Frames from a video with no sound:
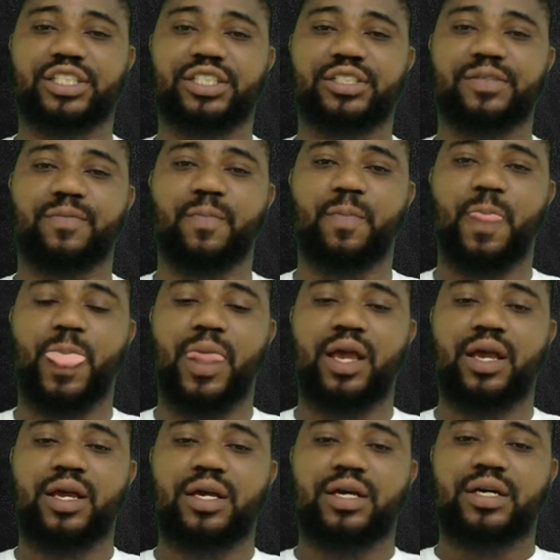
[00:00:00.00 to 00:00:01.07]
G?
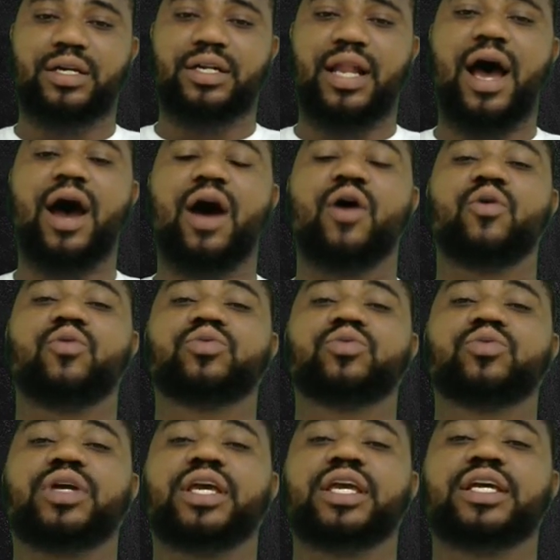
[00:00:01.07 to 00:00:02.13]

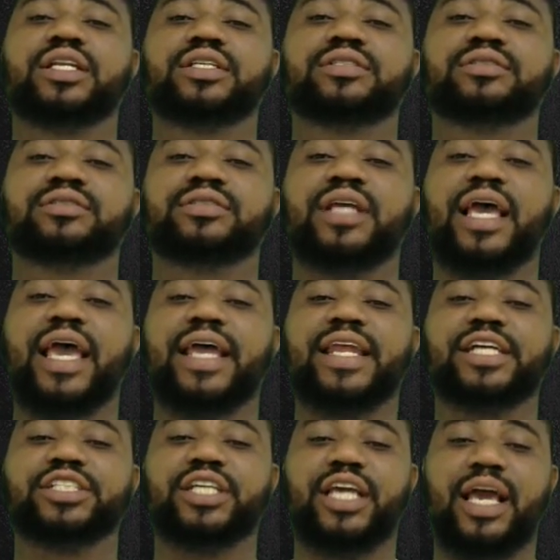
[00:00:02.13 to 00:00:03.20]
Now, in
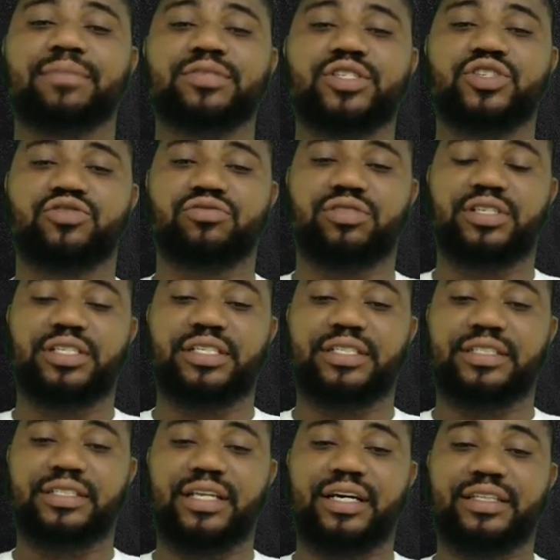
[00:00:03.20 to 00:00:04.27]
energy chemistry,
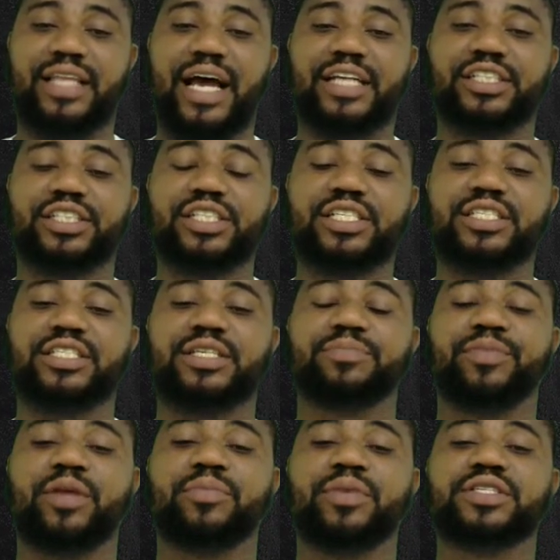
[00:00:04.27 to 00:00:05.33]
delta G
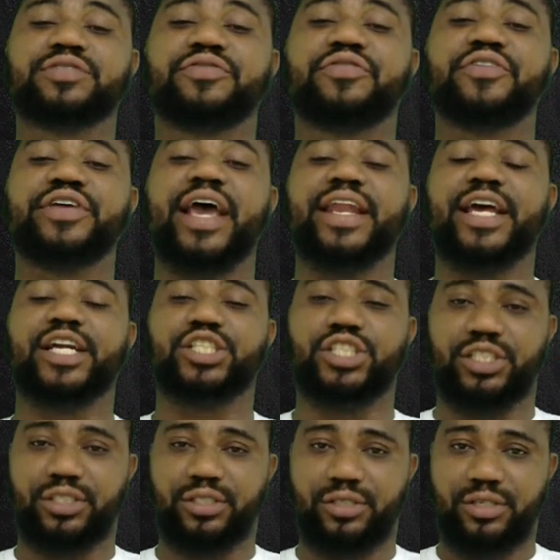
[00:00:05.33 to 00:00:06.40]
simply means free
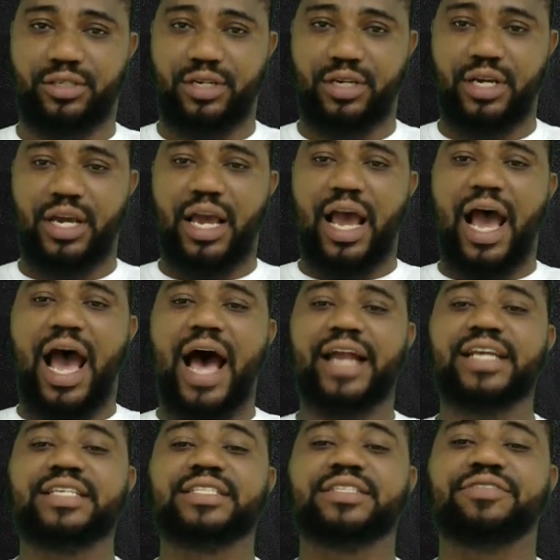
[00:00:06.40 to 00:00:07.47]
energy and
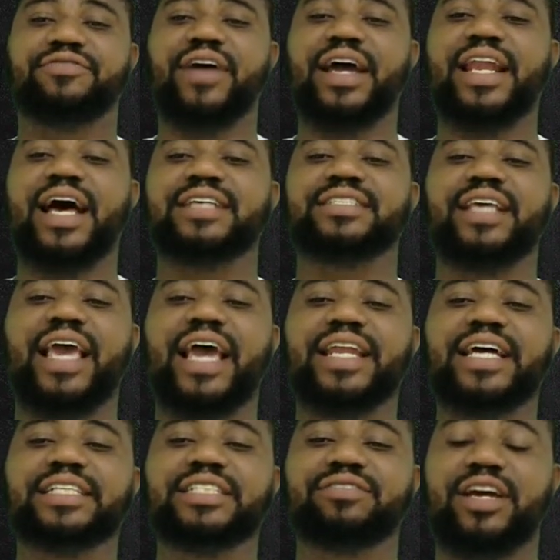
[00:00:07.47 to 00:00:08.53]
is defined as the
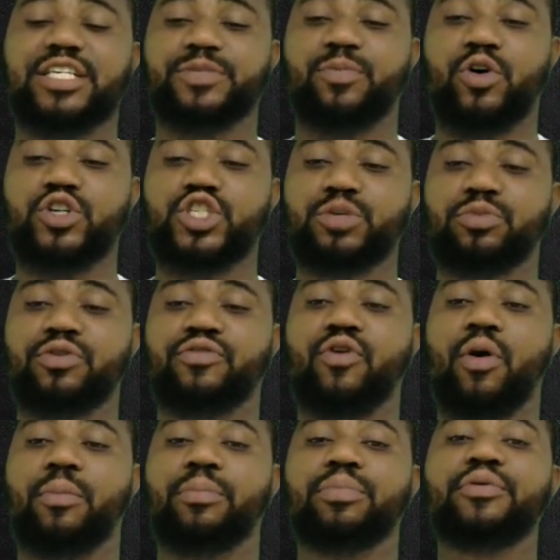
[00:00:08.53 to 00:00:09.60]
energy responsible
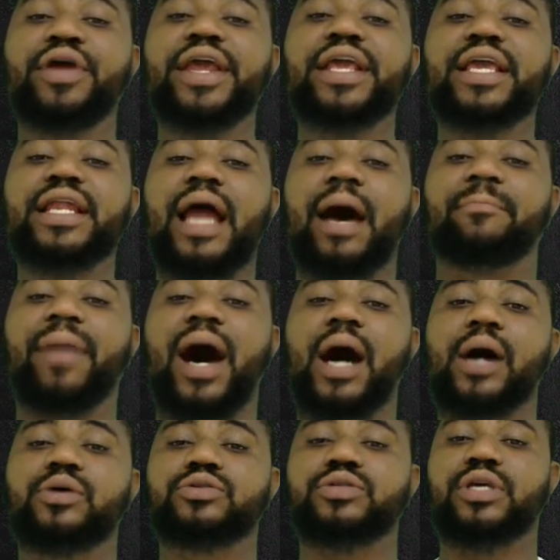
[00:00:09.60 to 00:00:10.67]
for bringing
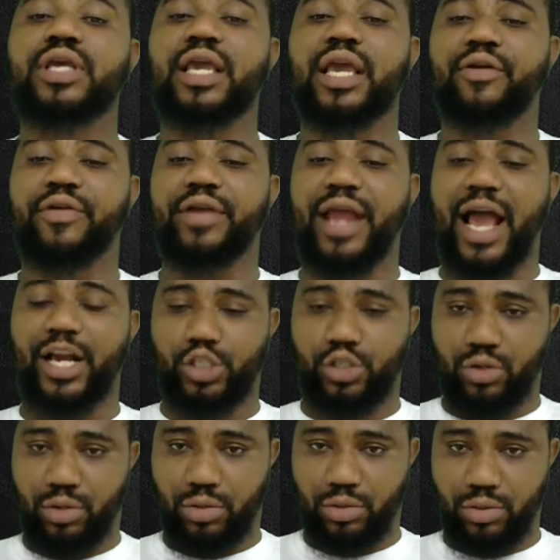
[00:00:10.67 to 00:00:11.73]
about a
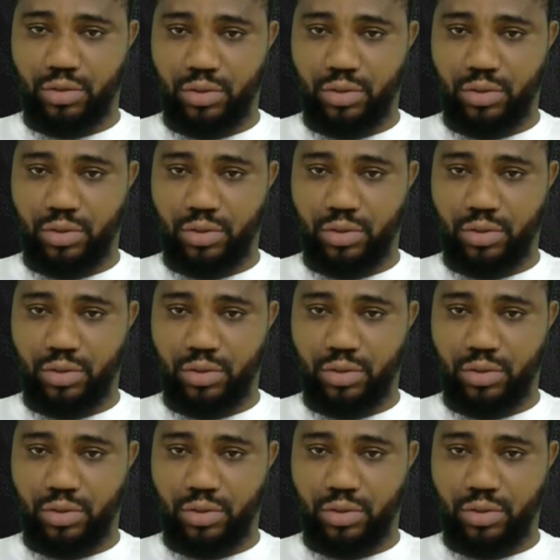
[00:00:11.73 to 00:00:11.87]
reaction